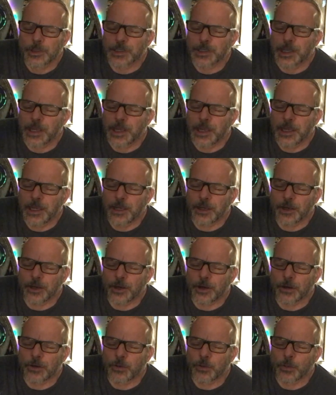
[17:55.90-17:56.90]

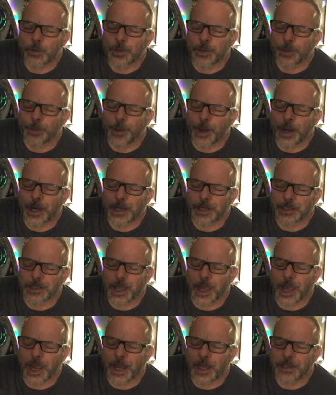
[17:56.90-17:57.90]
hear what the body's
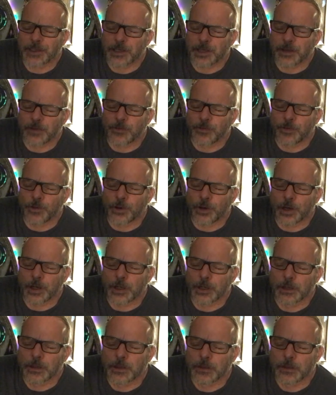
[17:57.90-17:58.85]
asking for.